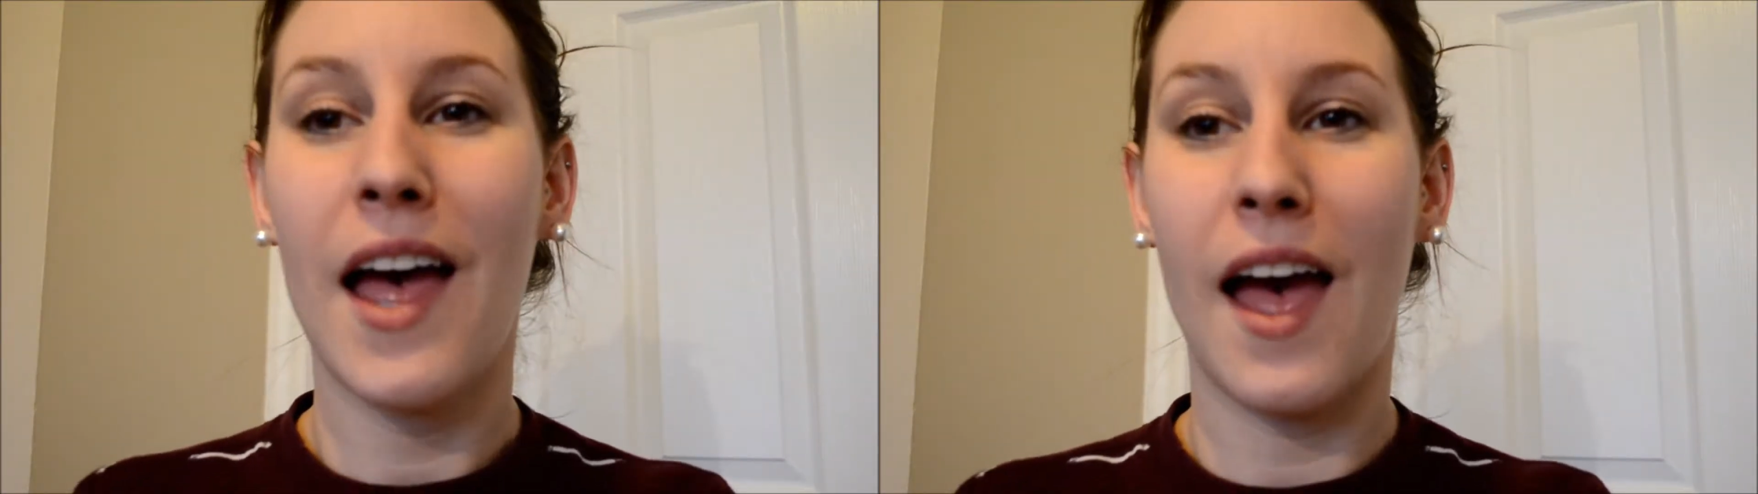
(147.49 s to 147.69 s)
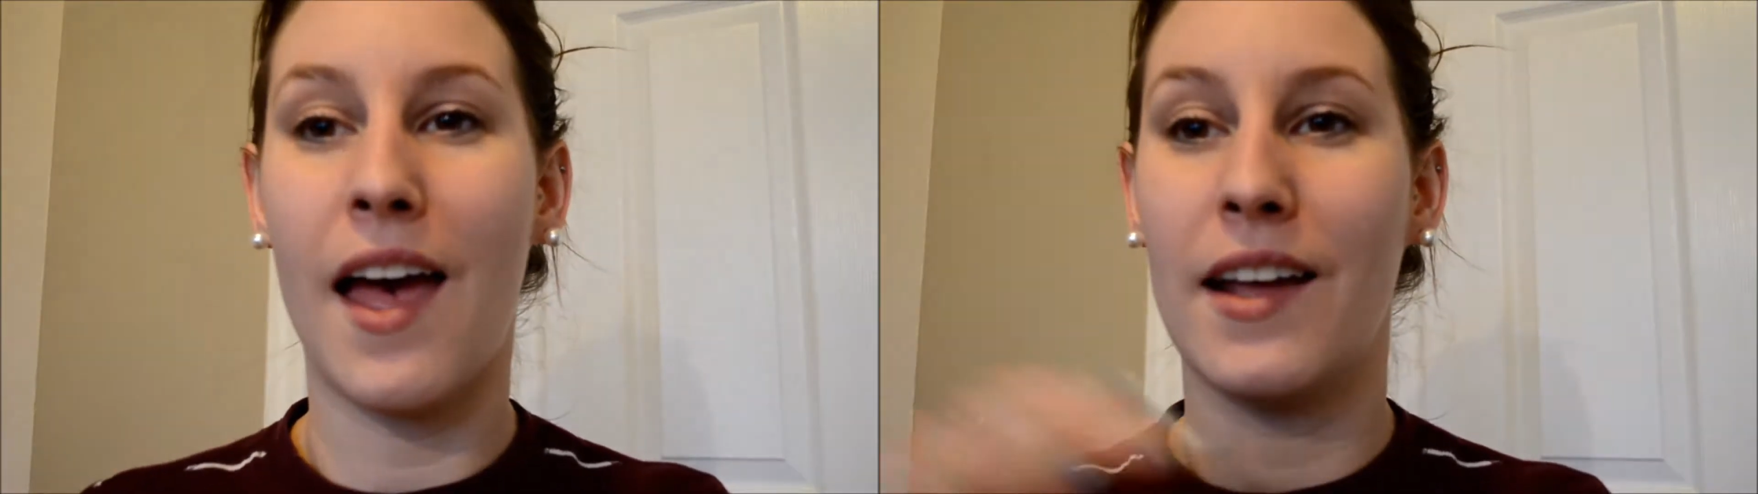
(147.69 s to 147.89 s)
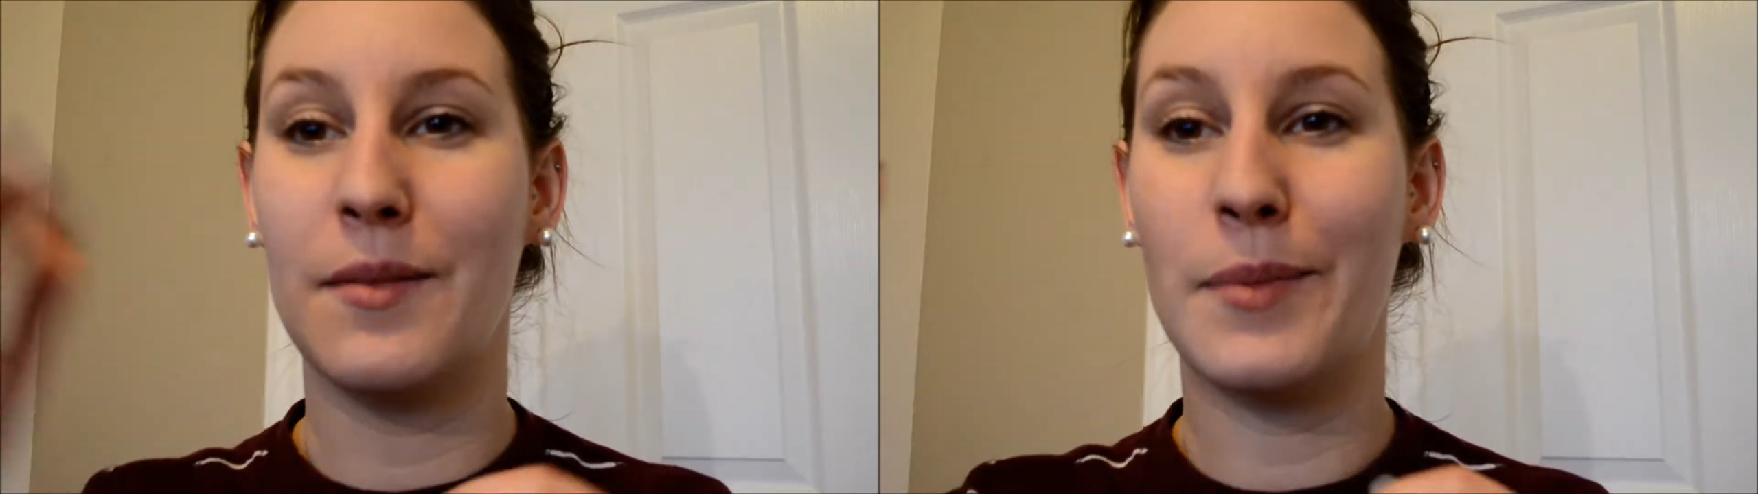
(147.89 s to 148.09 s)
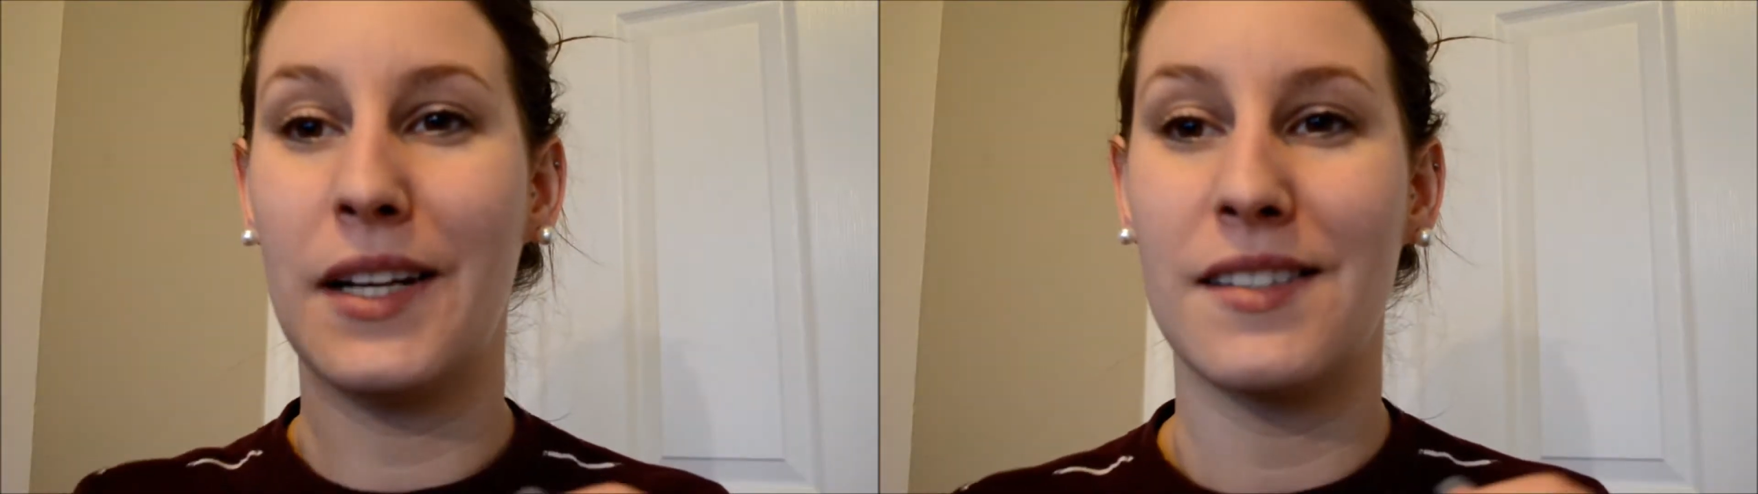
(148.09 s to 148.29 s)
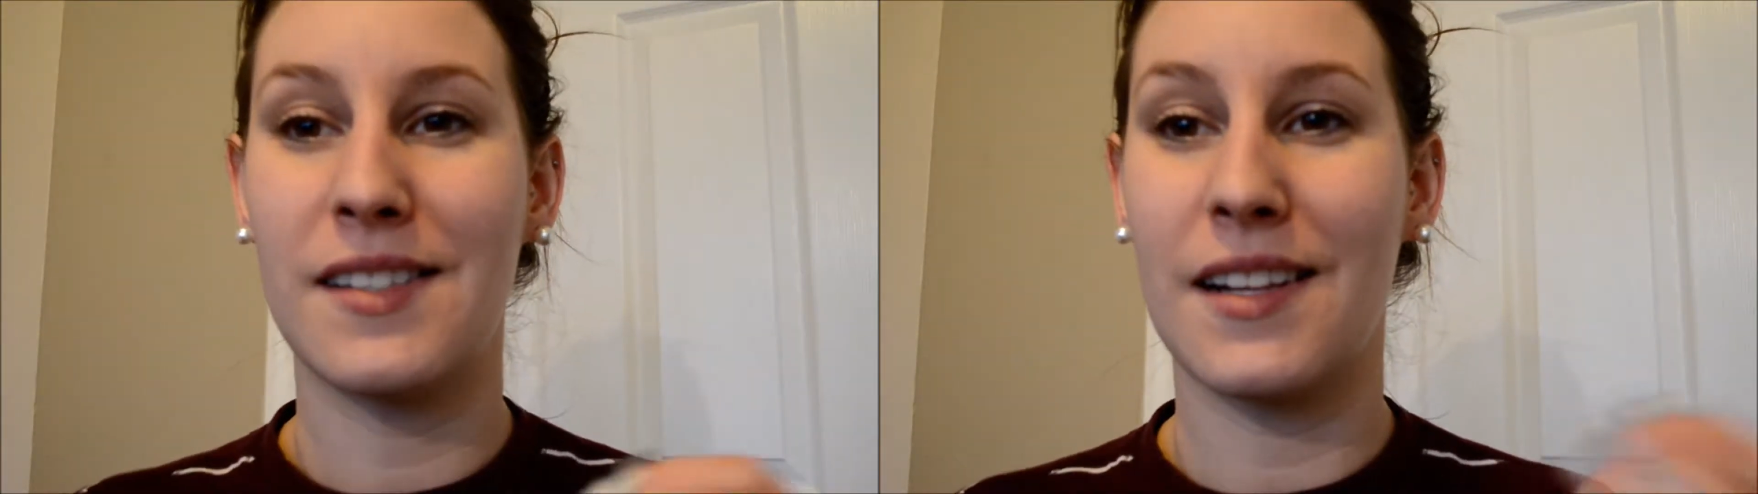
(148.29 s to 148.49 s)
and
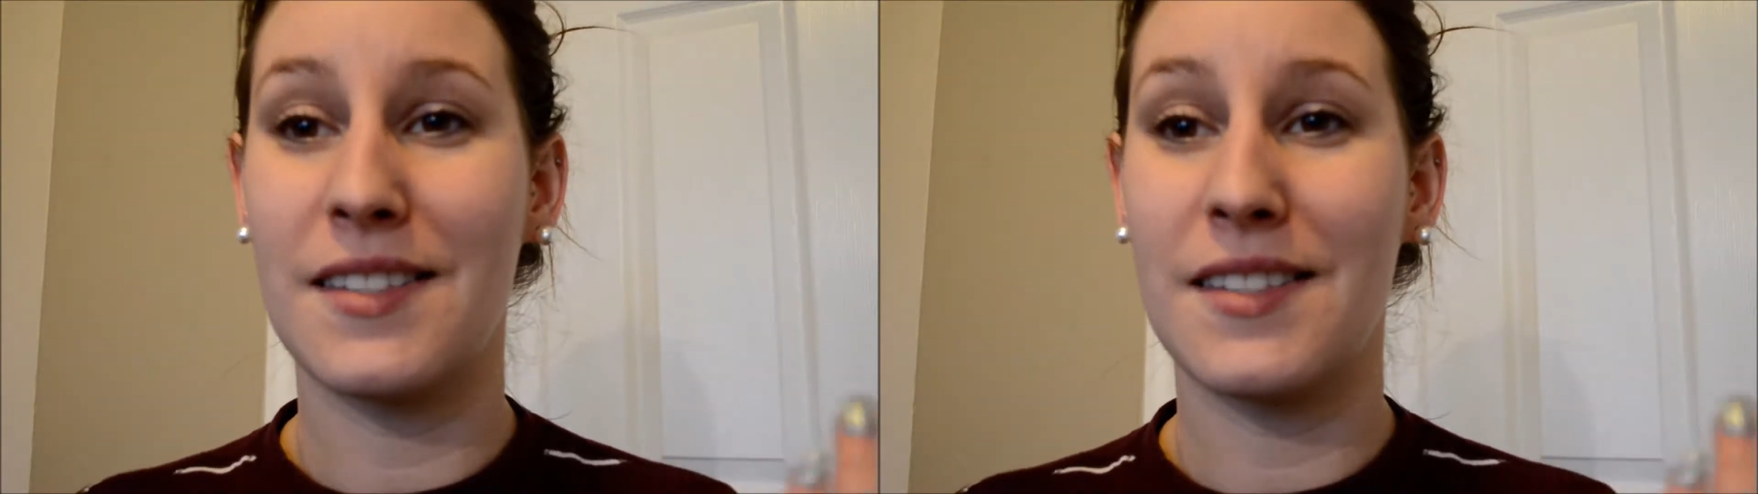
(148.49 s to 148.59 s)
because the sun's